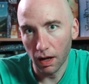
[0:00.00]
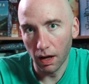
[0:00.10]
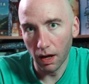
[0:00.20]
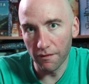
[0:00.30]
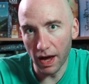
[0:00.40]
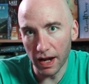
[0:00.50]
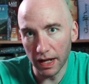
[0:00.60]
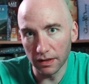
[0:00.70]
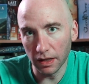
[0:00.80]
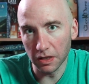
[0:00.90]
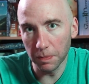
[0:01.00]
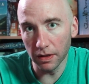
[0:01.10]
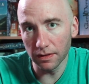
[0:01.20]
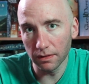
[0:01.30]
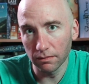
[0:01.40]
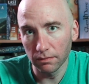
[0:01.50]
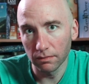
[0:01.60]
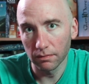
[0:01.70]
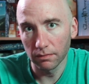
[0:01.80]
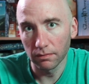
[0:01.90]
I've had hands on experience.
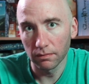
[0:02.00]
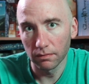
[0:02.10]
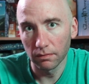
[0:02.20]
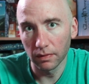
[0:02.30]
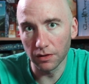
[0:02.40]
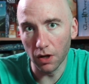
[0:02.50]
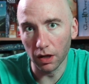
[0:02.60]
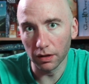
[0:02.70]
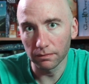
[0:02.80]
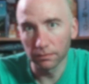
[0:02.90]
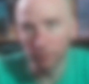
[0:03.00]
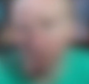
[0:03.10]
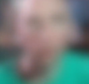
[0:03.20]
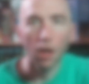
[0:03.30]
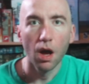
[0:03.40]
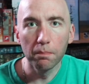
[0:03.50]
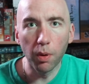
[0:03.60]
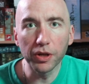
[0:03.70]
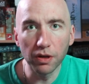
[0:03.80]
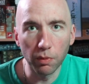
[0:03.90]
Let's talk.
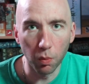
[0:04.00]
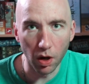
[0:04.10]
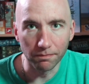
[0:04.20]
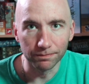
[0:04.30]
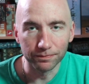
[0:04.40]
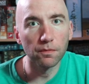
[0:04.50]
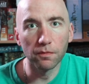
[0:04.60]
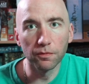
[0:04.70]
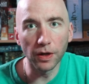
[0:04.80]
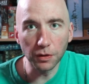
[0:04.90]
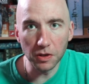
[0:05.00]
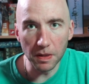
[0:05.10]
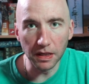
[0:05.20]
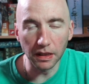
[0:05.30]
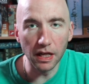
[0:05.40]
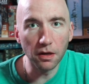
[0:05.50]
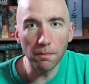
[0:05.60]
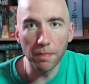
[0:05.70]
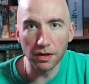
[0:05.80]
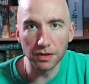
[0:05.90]
Point number one frankly speaking, it
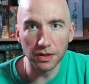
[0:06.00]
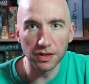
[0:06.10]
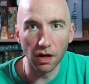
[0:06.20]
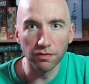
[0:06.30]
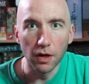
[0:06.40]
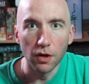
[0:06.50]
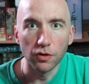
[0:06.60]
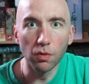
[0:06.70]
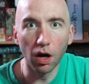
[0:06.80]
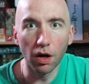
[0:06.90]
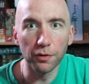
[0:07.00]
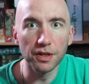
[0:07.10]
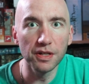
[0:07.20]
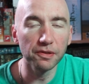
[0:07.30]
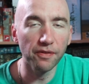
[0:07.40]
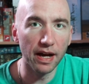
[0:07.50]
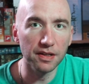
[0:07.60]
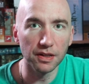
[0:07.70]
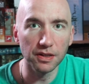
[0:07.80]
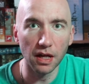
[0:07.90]
compares itself to other ease of
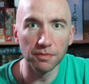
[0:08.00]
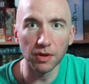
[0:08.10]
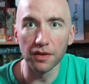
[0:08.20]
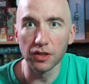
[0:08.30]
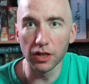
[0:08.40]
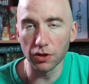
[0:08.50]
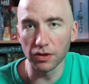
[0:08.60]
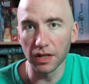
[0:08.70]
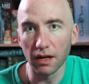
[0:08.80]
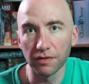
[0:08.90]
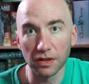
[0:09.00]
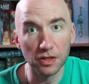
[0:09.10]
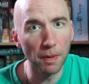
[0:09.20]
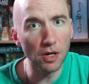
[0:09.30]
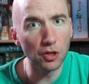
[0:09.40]
access games on the digital side of things, especially